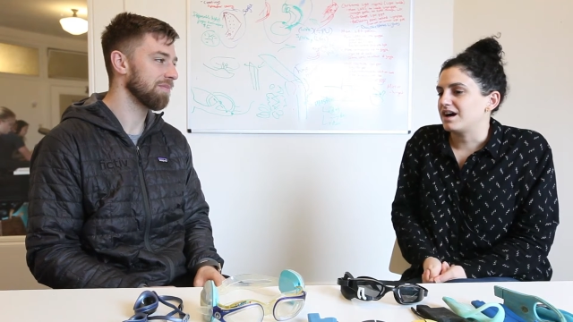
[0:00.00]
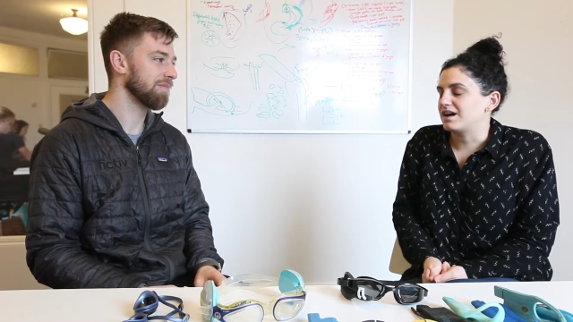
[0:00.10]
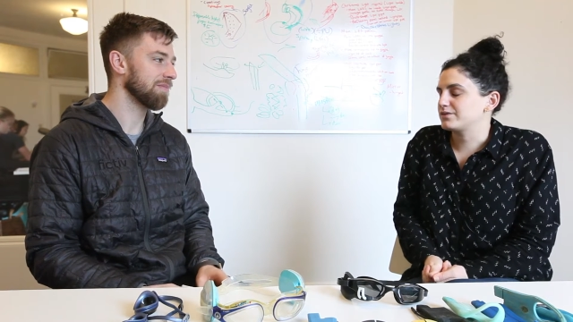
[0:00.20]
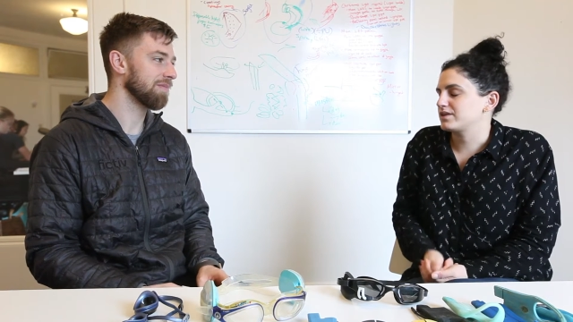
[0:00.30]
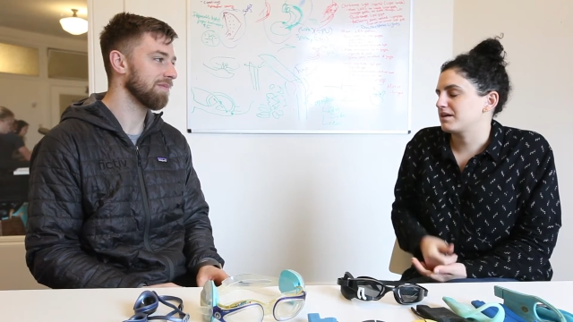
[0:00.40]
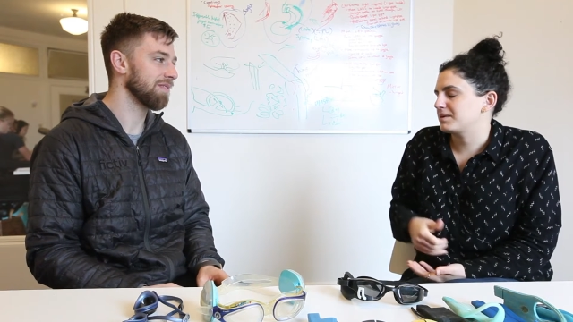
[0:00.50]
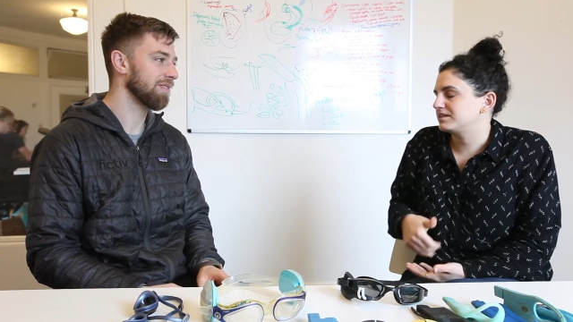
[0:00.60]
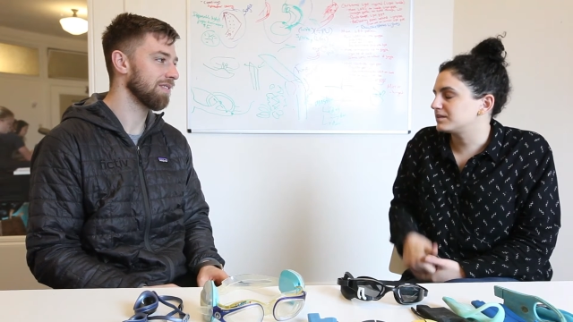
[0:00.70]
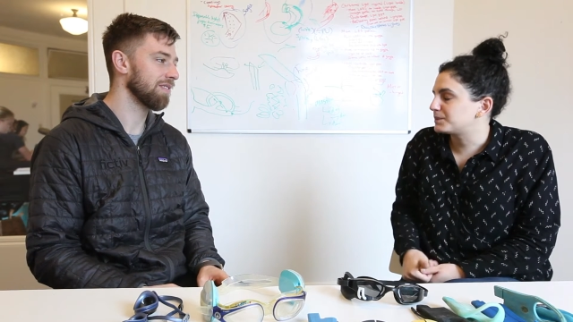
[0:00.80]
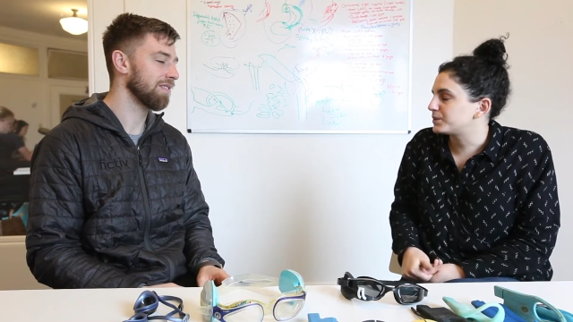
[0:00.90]
Speaker 1: Also, I made
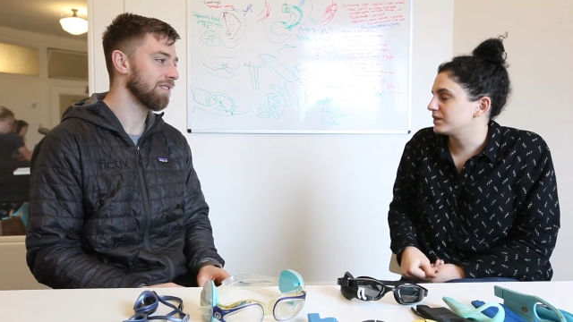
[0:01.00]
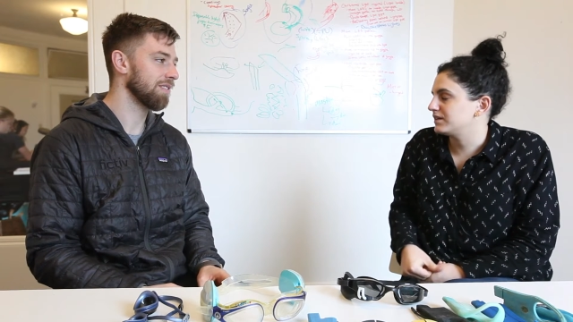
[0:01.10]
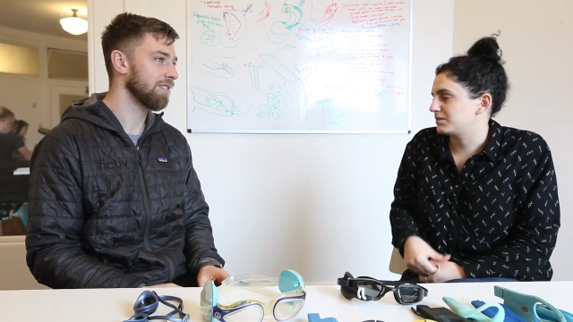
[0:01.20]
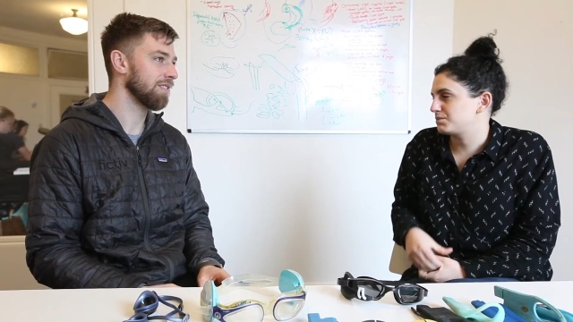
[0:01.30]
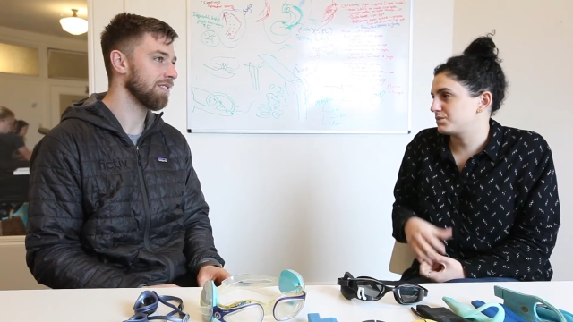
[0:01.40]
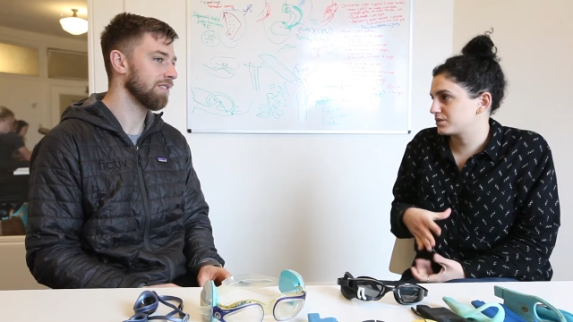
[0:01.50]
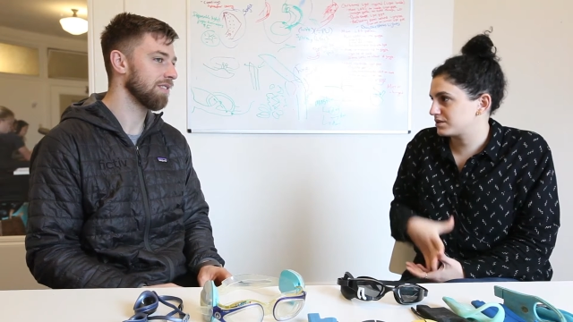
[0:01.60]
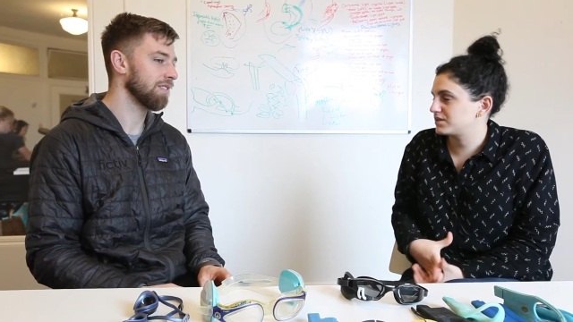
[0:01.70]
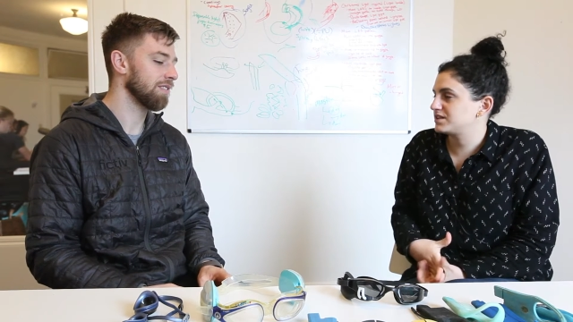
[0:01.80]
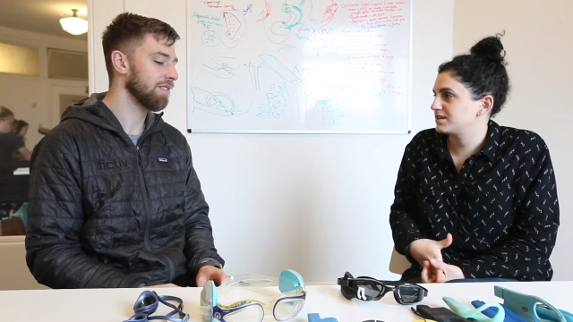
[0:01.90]
it a point that most
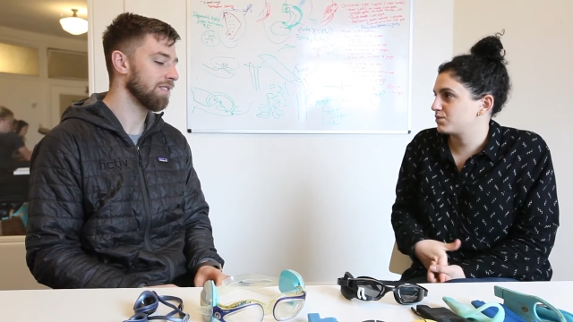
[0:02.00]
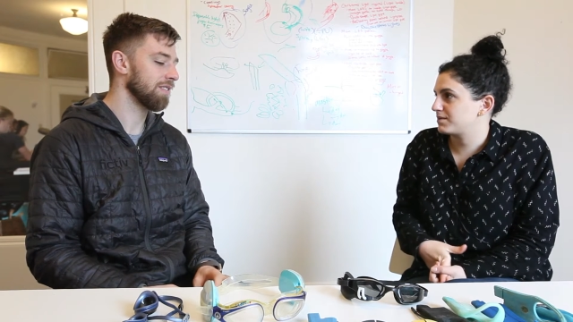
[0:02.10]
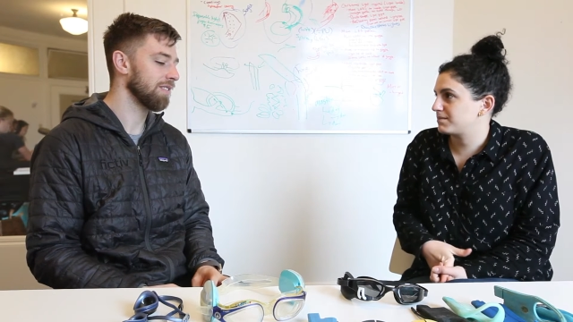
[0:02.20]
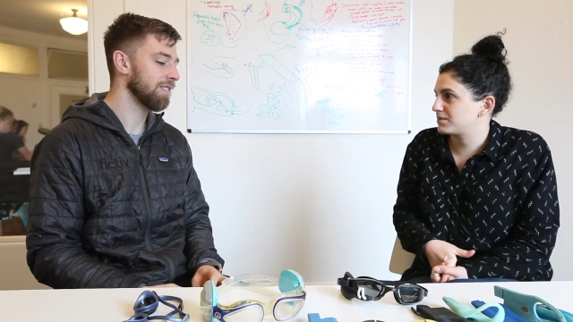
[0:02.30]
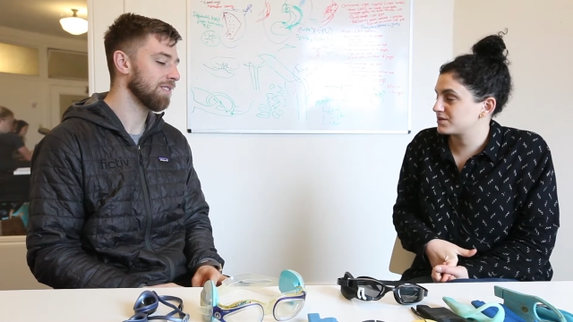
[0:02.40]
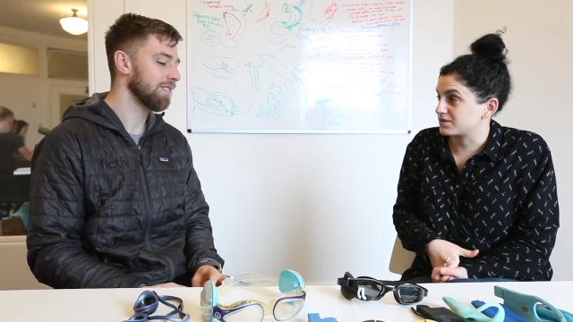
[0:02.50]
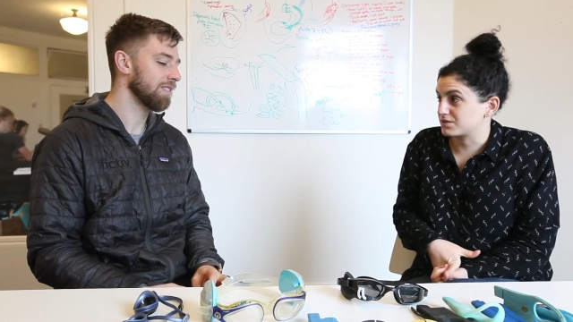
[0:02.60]
of the team members are